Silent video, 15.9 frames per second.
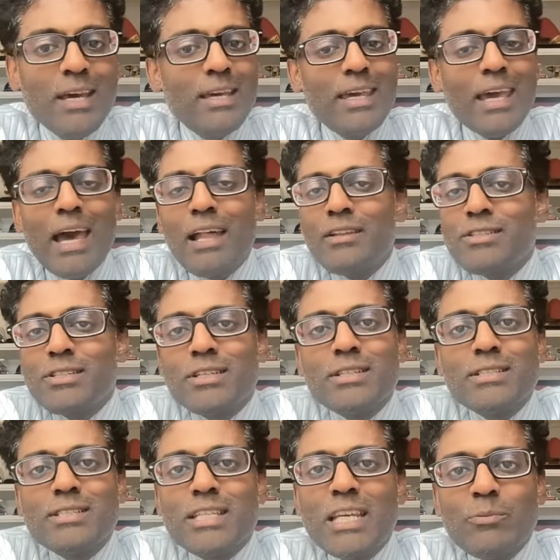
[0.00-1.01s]
Cal is a
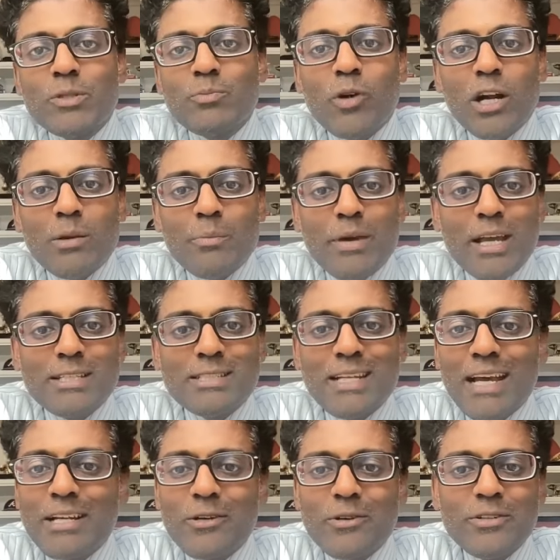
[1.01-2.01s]
good team with Mark Madsen.
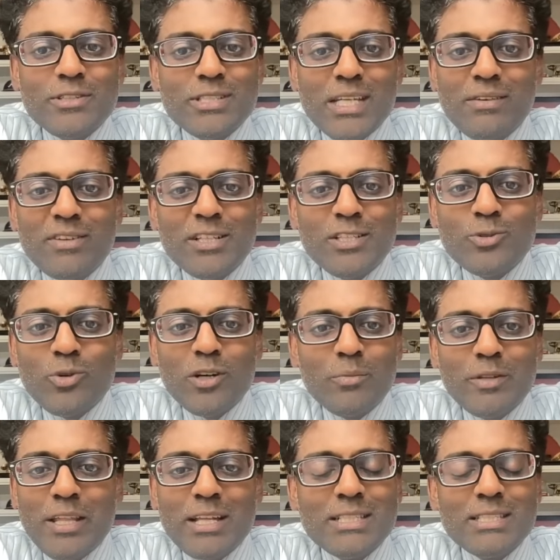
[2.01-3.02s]
I know they're 7 and 12,
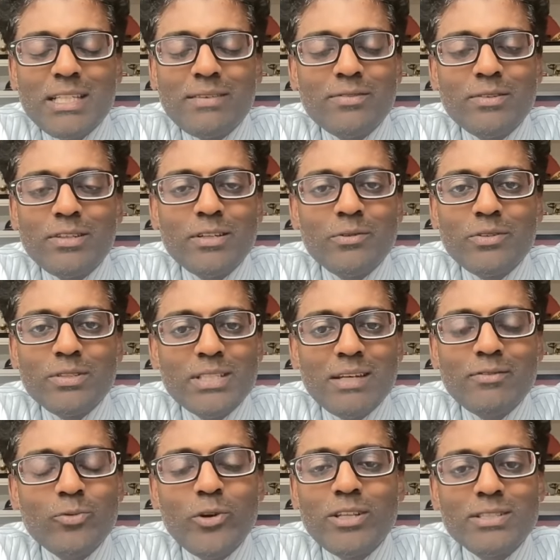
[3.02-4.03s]
but that 7,
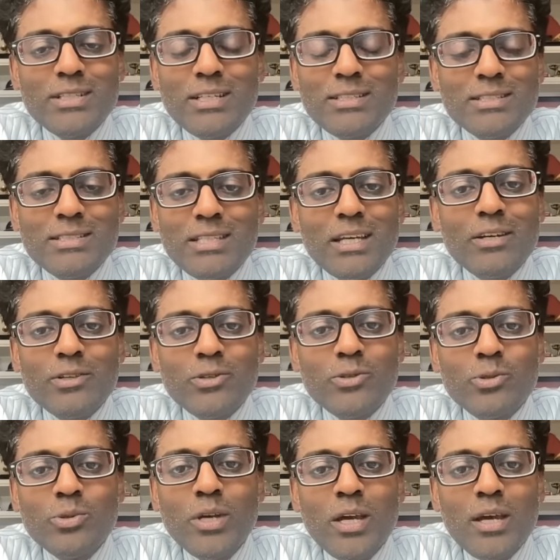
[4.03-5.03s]
seven wins doesn't tell
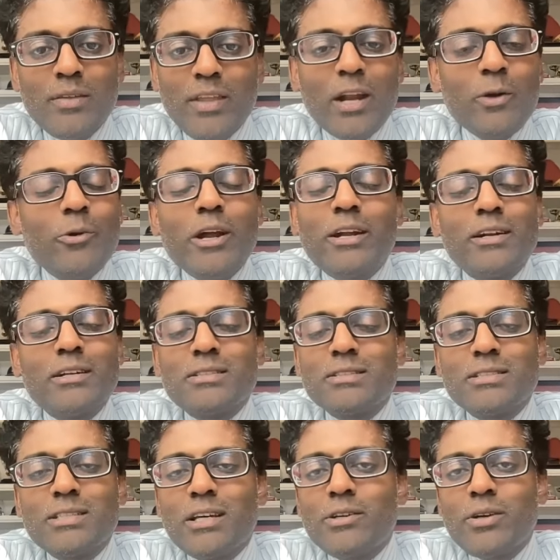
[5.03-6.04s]
you, that record
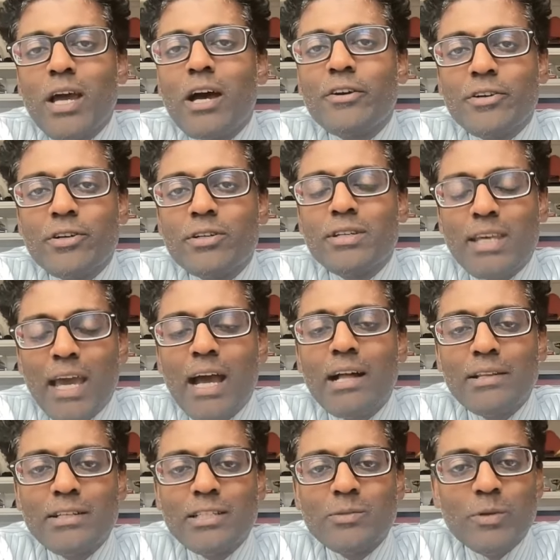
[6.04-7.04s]
doesn't tell you how good
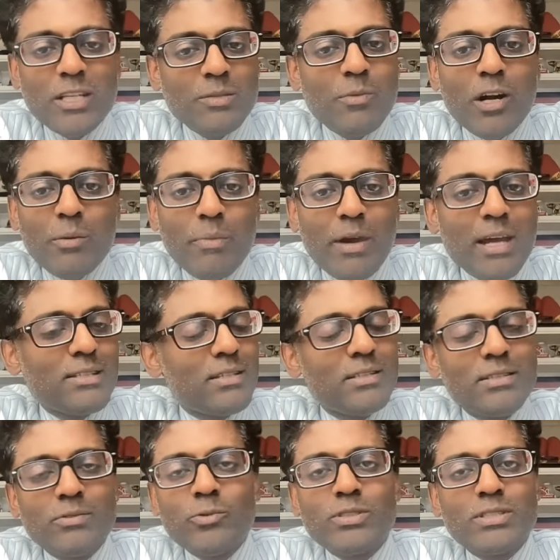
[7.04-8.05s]
Cal is because Mark
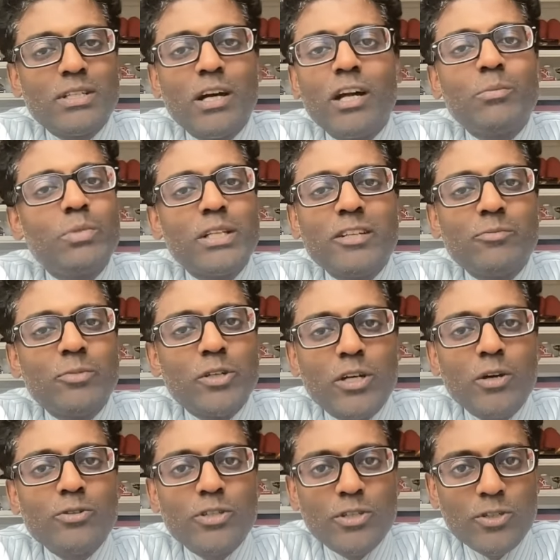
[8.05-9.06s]
Madsen was an unbelievable
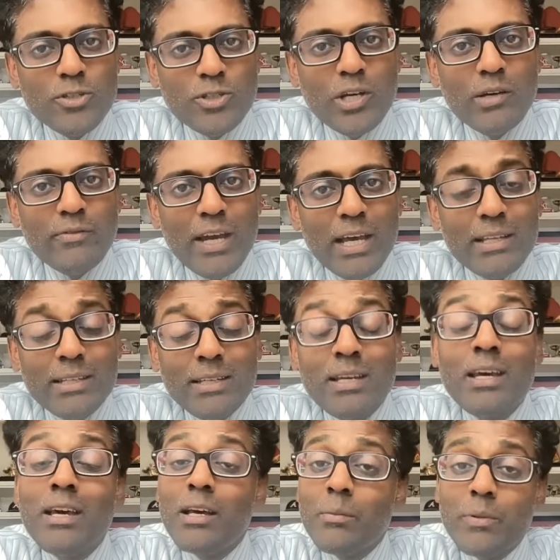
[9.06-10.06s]
coach at Utah Valley.
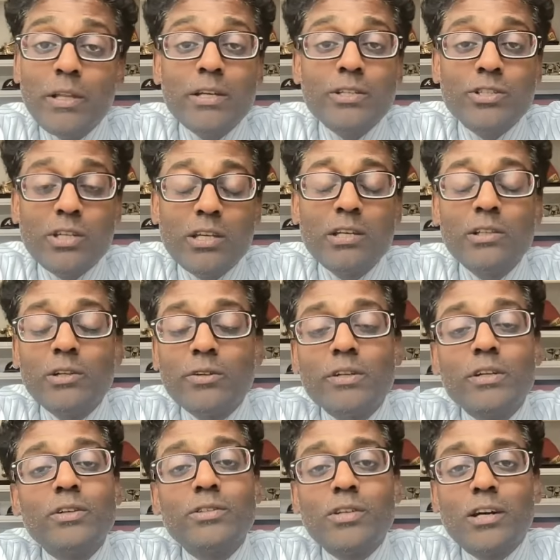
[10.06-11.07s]
Plus, Shaquille
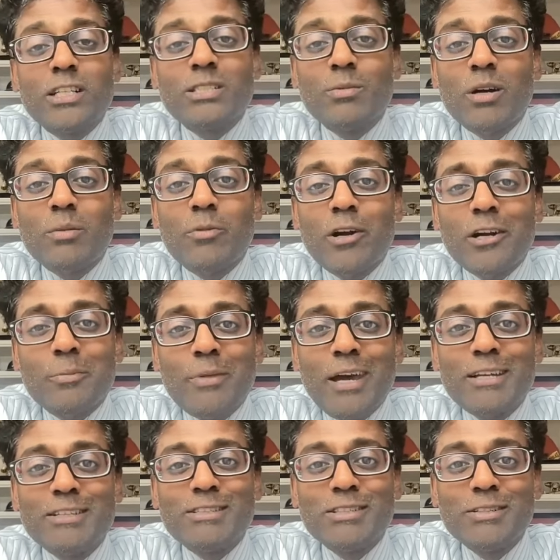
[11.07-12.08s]
O'Neal talks about Mark
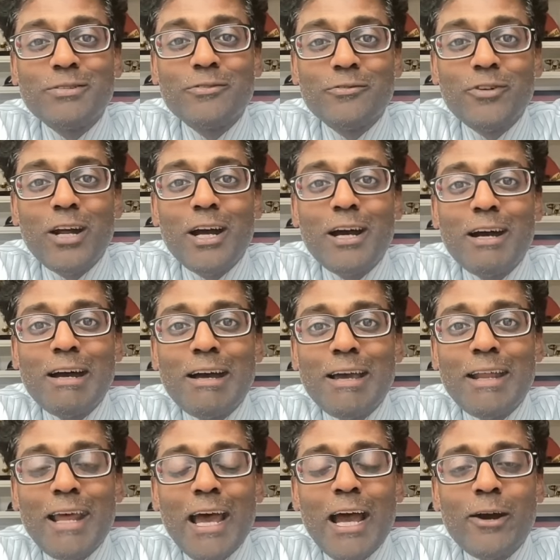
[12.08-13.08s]
Madsen uh,
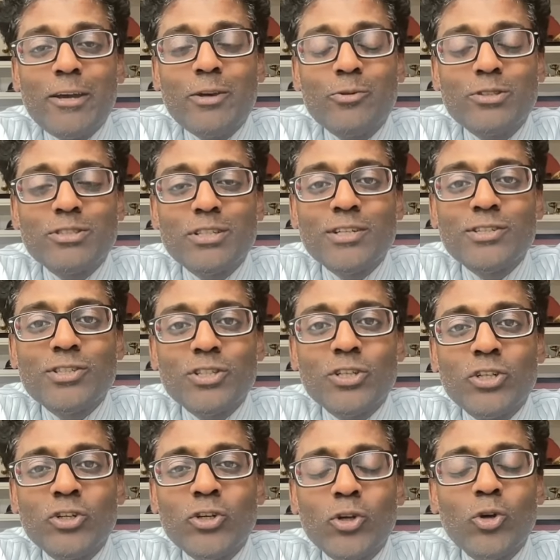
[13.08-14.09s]
and how he was such a
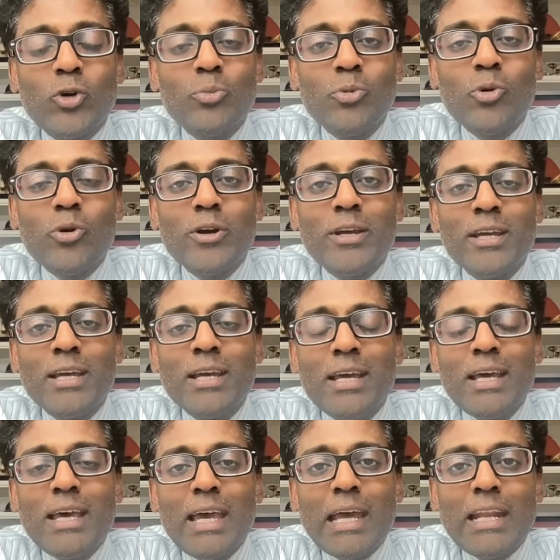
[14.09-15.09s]
good old boy
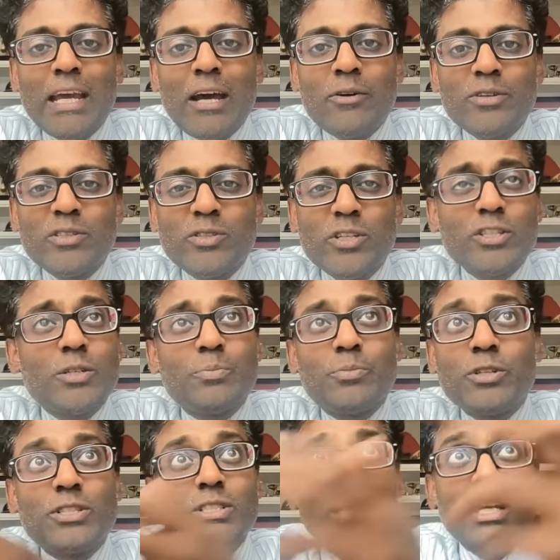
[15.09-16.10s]
and how he's such a
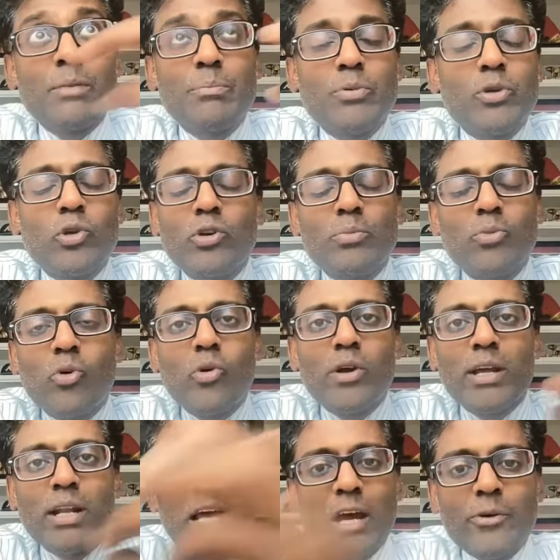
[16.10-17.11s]
pristine, pure
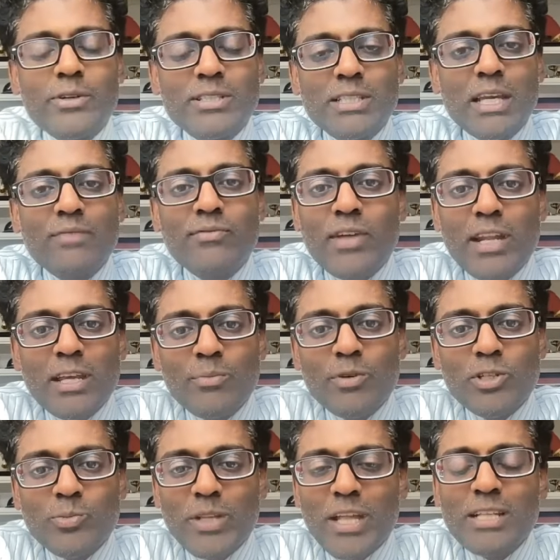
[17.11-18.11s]
boy and how he saved that
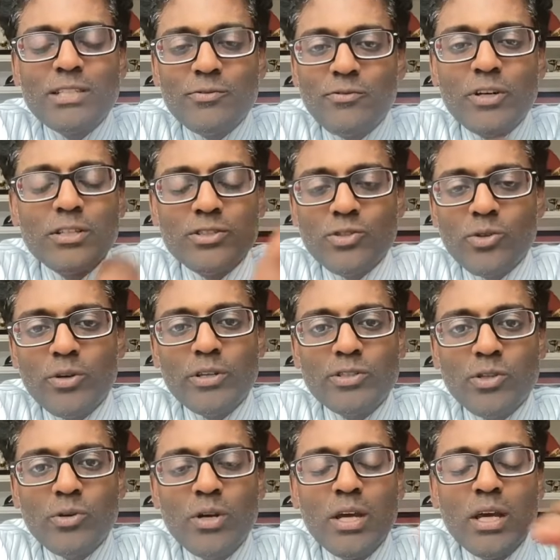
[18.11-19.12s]
image. But that's a fun story.
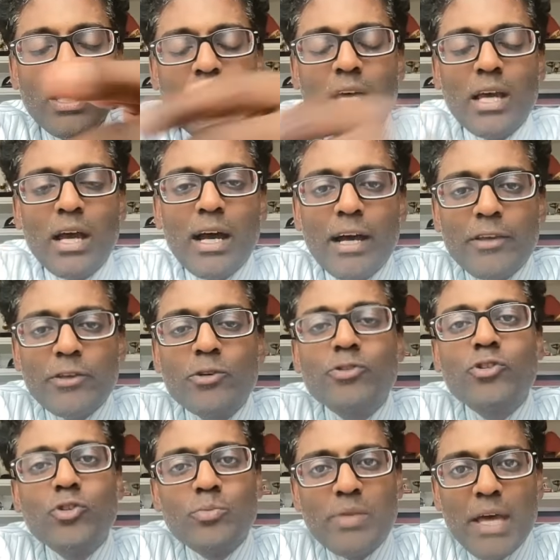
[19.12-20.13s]
So uh,
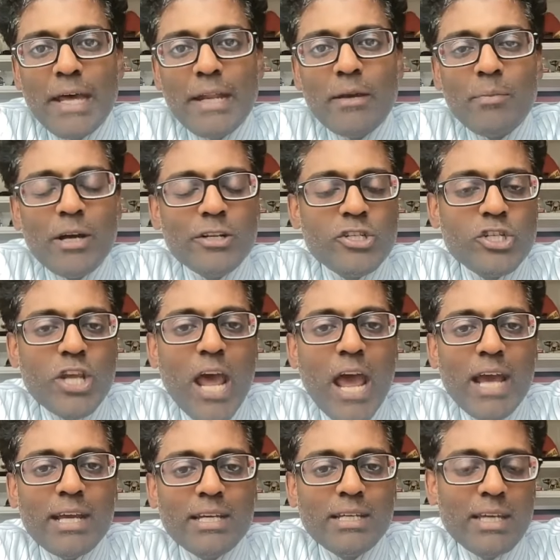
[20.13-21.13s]
YouTube that about
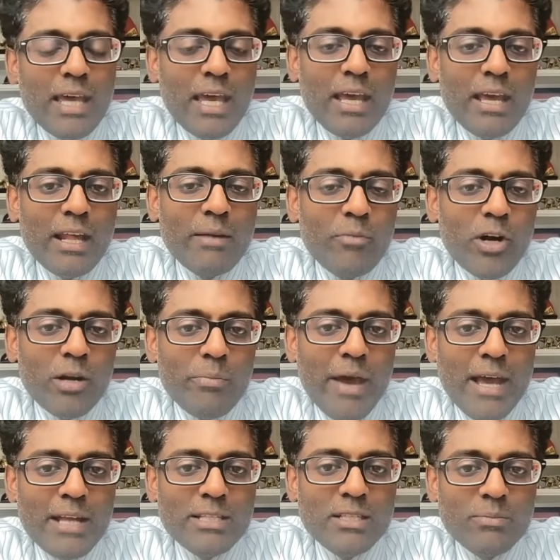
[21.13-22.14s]
Shaq and Mark
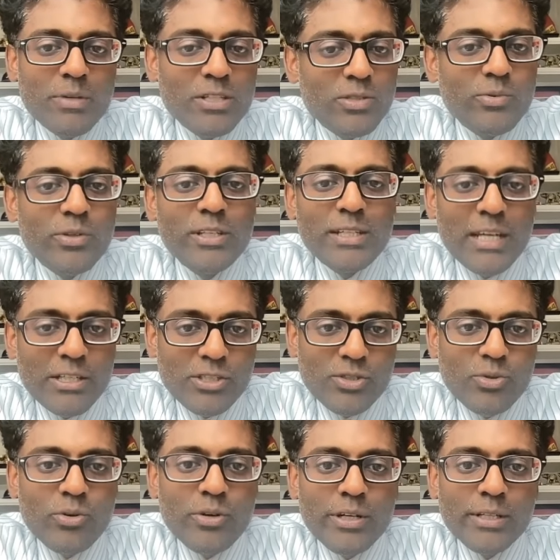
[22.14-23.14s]
Madsen, but it's a really nice
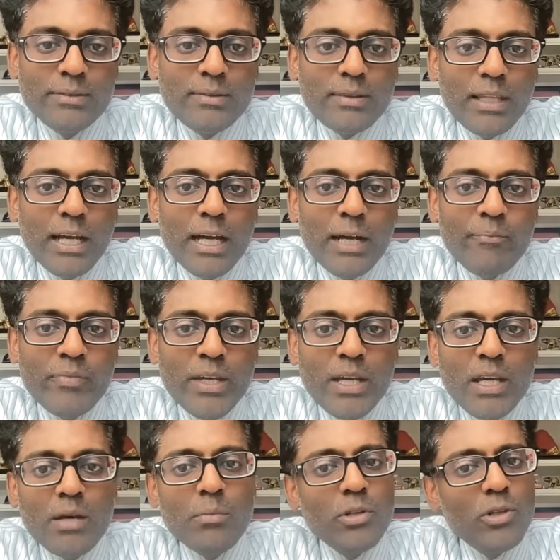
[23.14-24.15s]
story. Um,
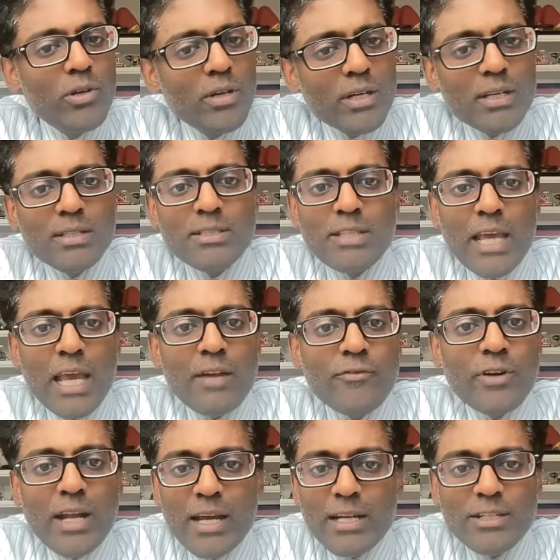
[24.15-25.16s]
but look,
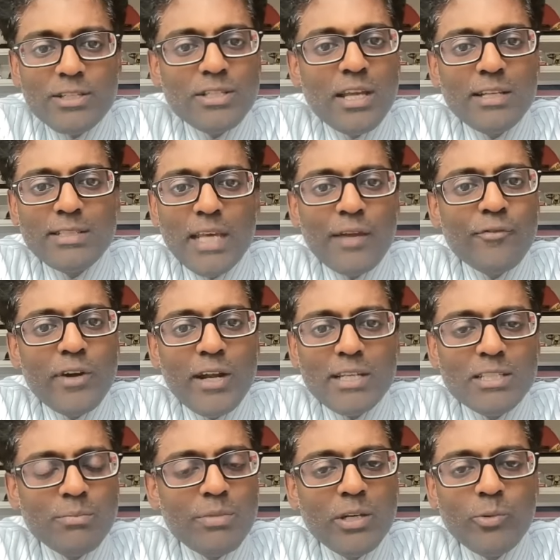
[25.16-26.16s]
Stanford, I understand Stanford had
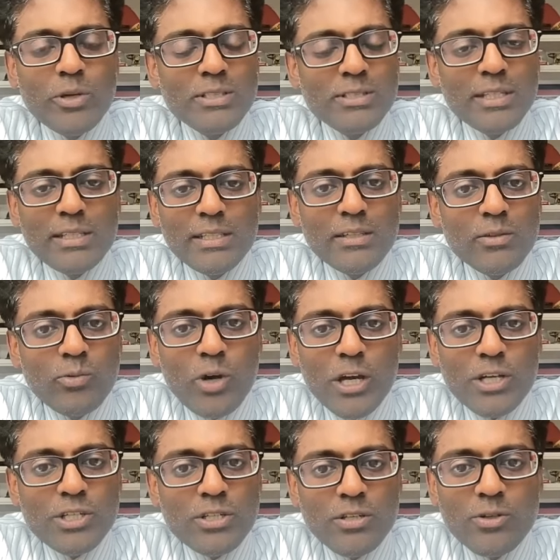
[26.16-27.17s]
some big wins lately
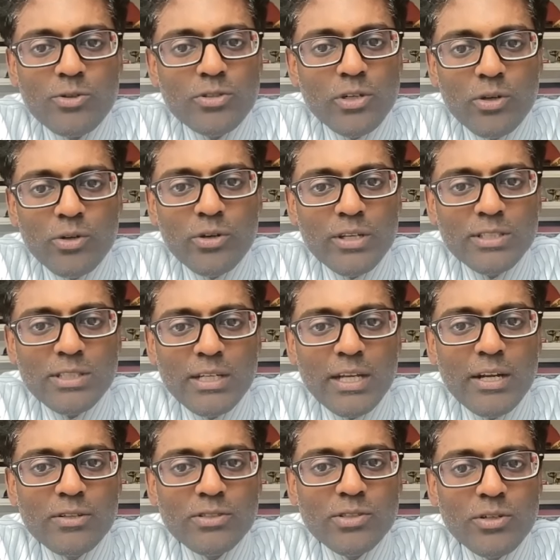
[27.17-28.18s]
Washington, Utah, Oregon State,
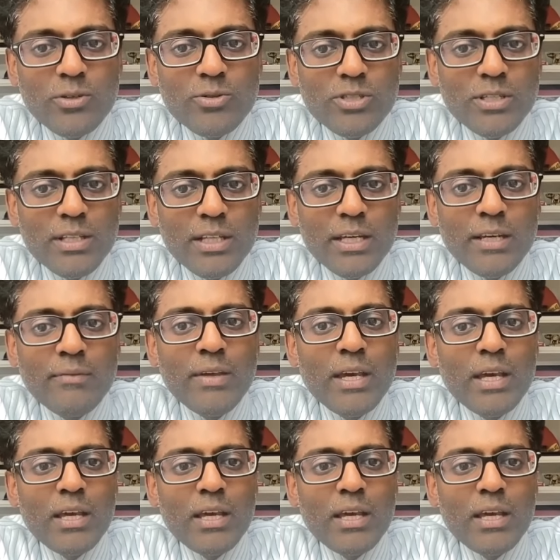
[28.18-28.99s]
Arizona, UCLA.